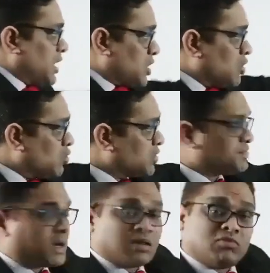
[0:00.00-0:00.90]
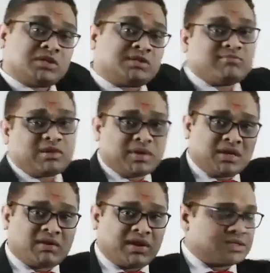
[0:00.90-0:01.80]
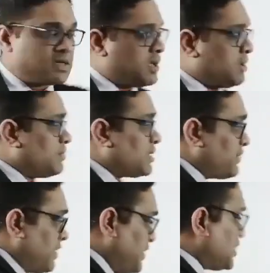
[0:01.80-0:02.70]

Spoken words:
Glucose metabolism will be increased, but when we